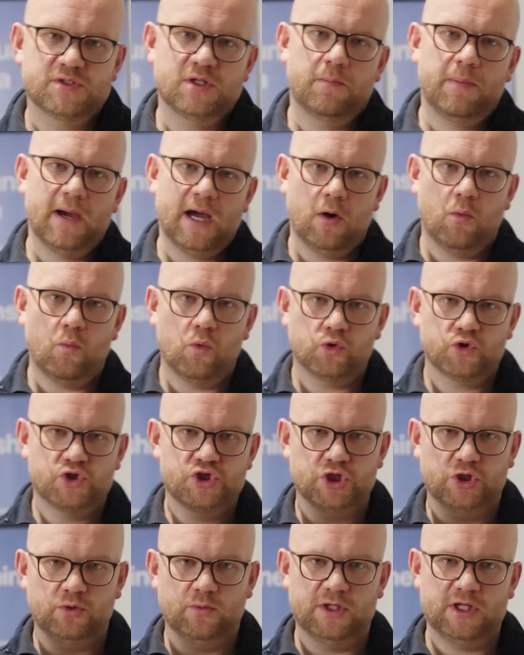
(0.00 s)
between the Powerwall
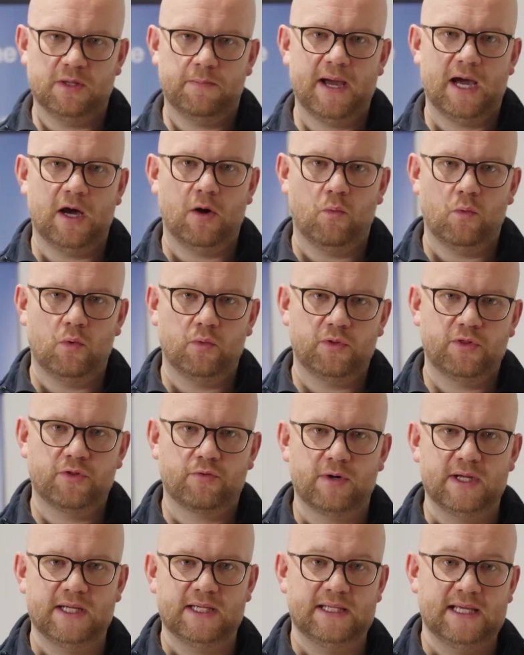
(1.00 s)
2 and the Powerwall
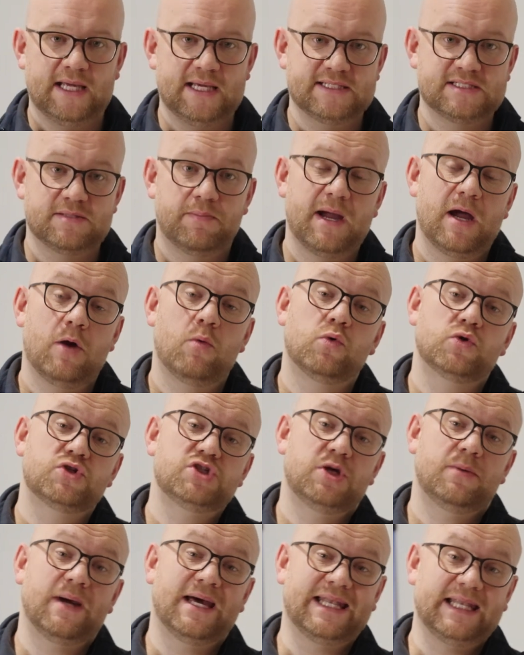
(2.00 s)
3, is the Powerwall
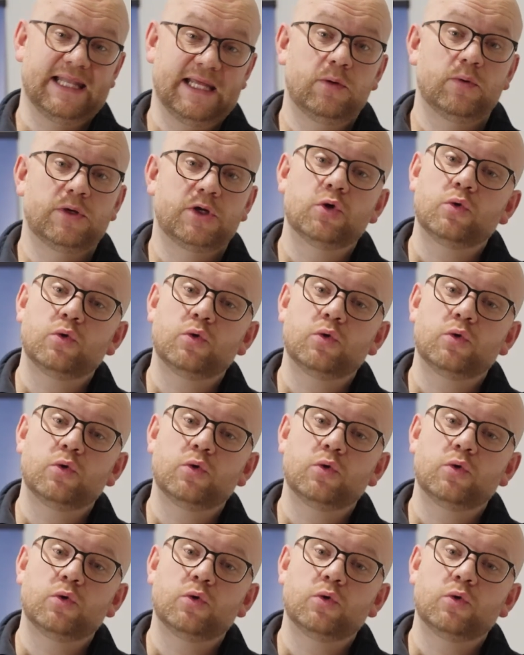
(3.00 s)
2 had liquid